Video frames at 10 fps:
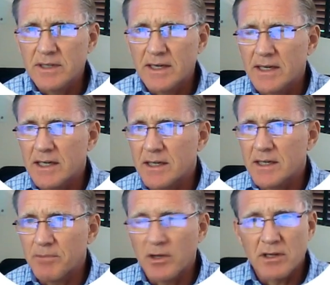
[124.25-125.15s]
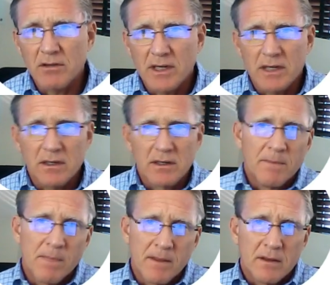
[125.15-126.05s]
On the other hand,
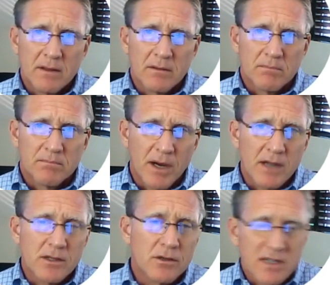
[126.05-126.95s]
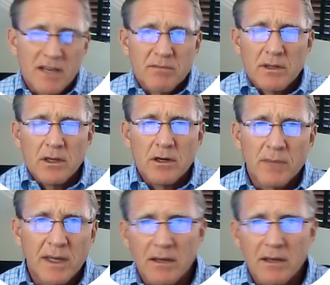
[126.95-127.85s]
bond yields have been low,
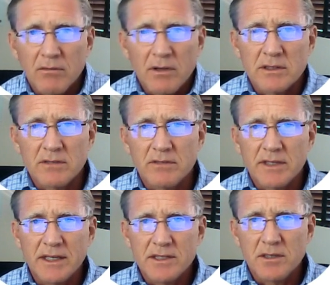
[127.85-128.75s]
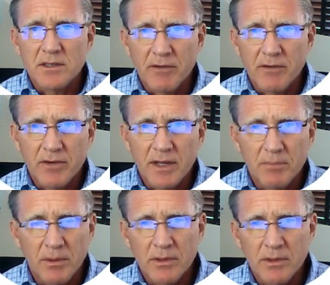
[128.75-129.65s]
making it relatively easy to pay for debt,
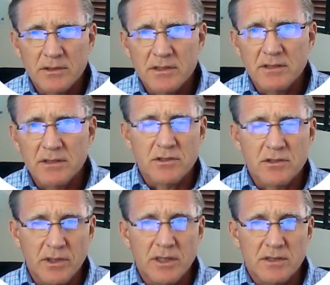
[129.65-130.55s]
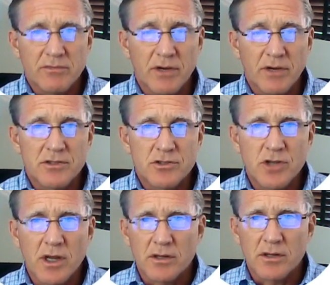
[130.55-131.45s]
but we could see a squeeze if rates
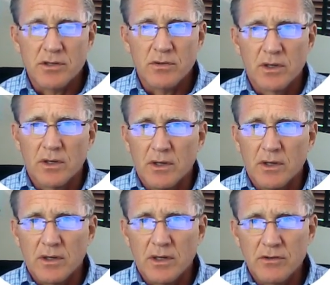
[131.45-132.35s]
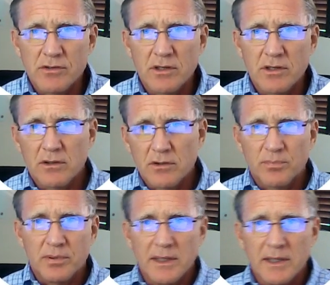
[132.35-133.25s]
change. So interesting little
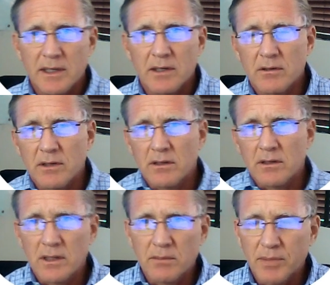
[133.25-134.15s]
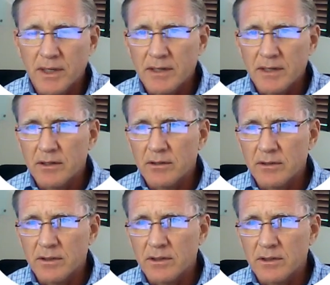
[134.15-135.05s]
play here in the bond yield
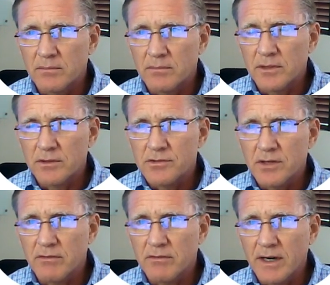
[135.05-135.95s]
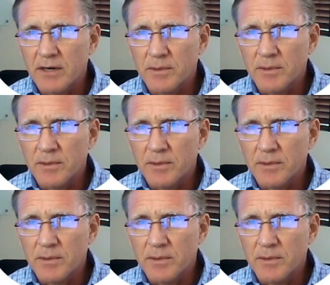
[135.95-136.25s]
in the interest rate environment.